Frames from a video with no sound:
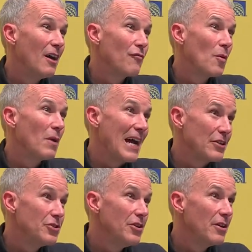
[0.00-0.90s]
From
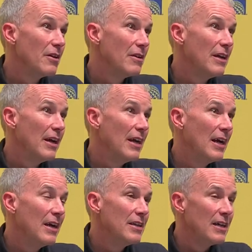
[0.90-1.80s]
last year,
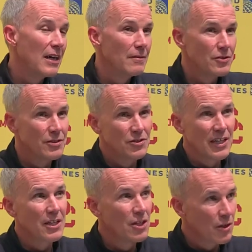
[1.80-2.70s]
and this is the
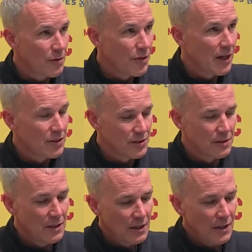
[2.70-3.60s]
second year with us,
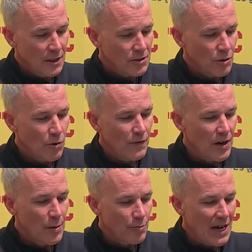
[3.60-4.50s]
and so we're
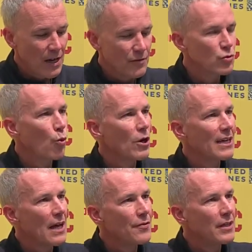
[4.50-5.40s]
very proud of his
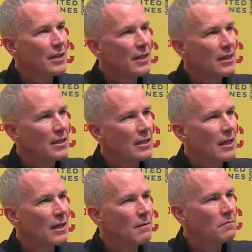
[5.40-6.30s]
work ethic. He
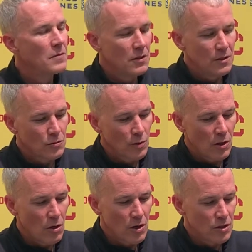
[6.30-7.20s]
is one
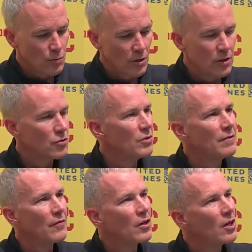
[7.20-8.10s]
of the hardest workers
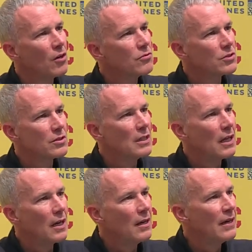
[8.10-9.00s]
we've ever coached,
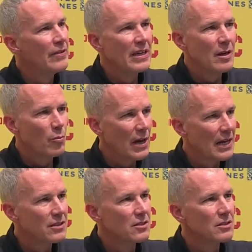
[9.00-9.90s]
every day in
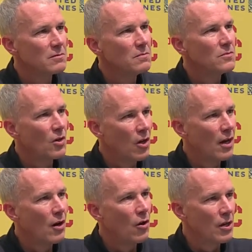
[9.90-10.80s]
practice,
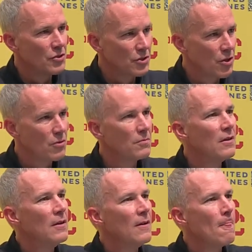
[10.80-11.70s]
on his own,
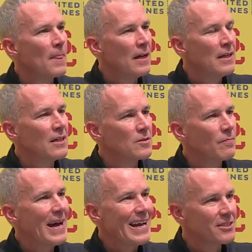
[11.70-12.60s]
and he has a
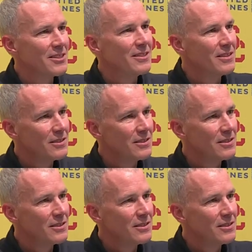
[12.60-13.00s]
passion